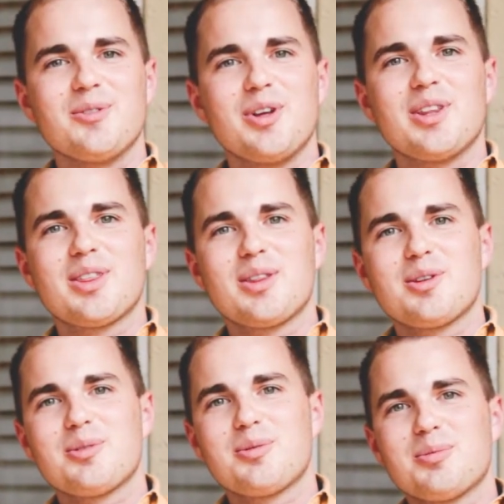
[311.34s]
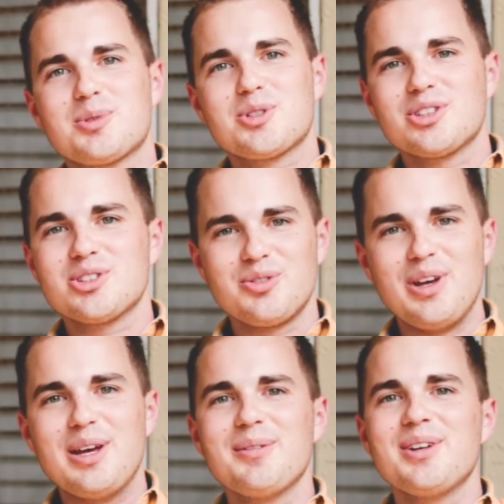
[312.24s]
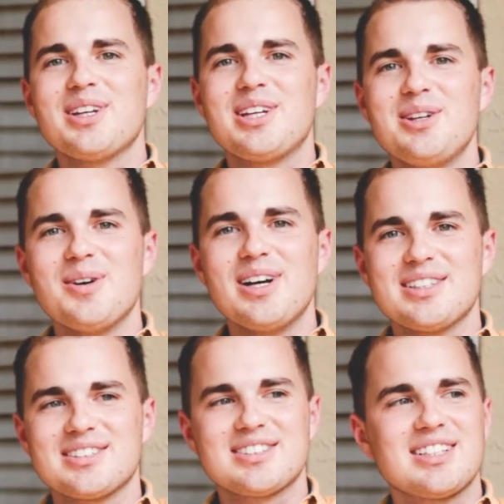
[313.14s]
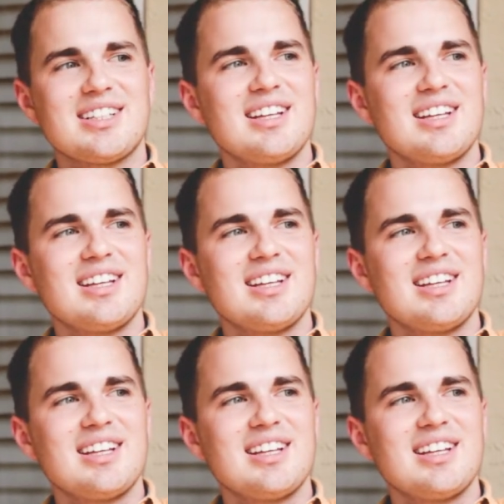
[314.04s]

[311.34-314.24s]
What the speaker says: with Patricia's family to Key West.